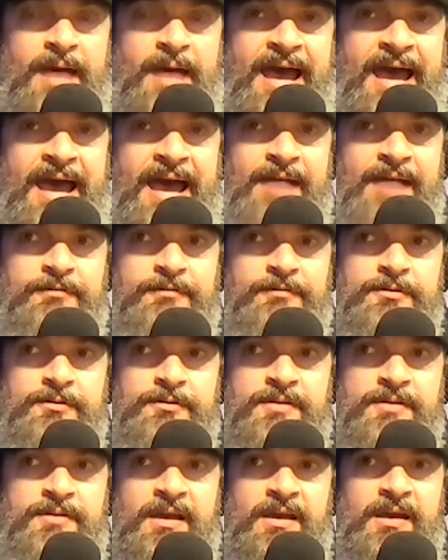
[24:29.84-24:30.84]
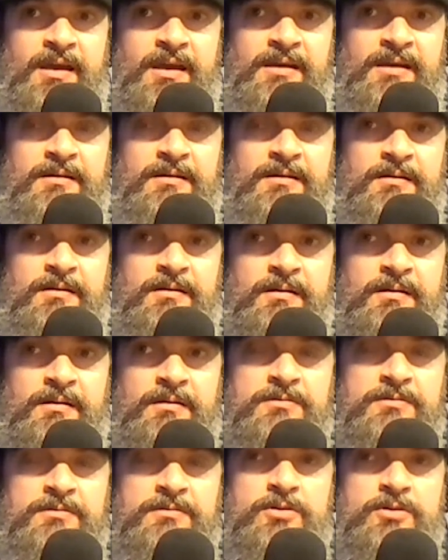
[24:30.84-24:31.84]
after they,
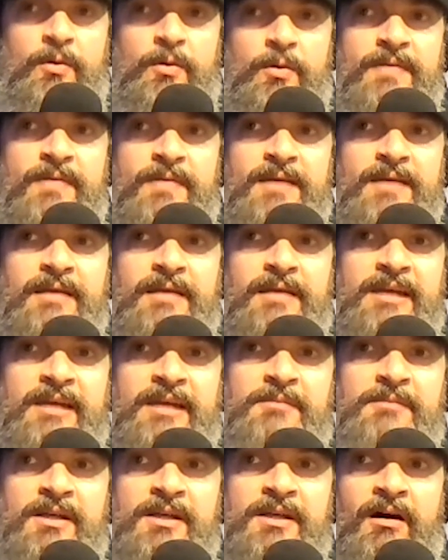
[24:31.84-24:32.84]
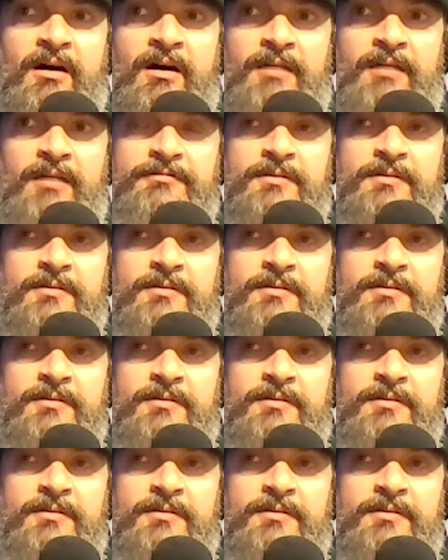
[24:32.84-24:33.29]
so when they laid me off,